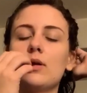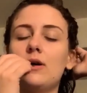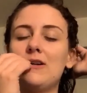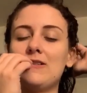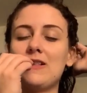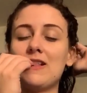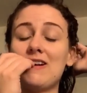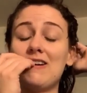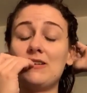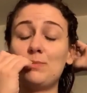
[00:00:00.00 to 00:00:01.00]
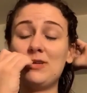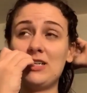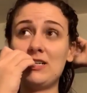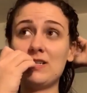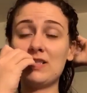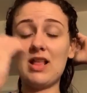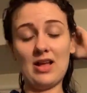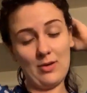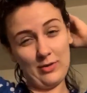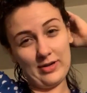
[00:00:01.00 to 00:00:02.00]
on how much
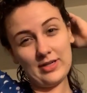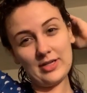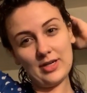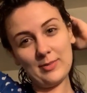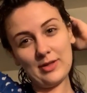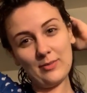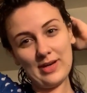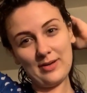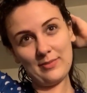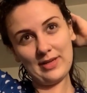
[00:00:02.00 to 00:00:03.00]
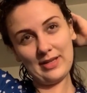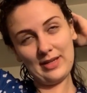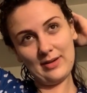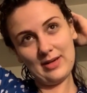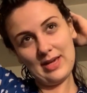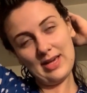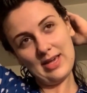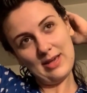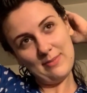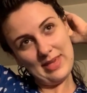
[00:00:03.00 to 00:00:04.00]
I want to share about the wedding planning,
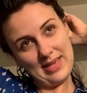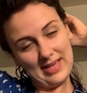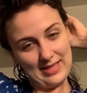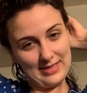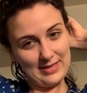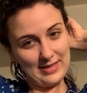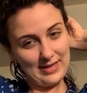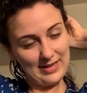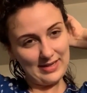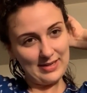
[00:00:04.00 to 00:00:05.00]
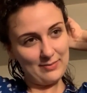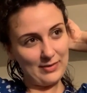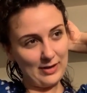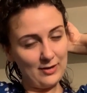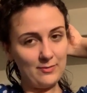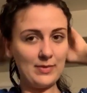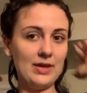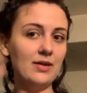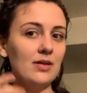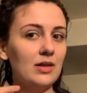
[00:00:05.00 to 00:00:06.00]
because part of
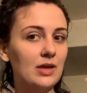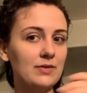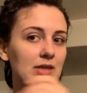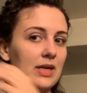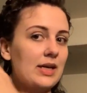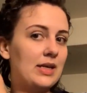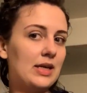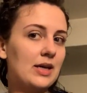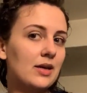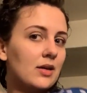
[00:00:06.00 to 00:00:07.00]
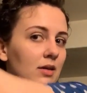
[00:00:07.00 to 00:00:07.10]
me loves the idea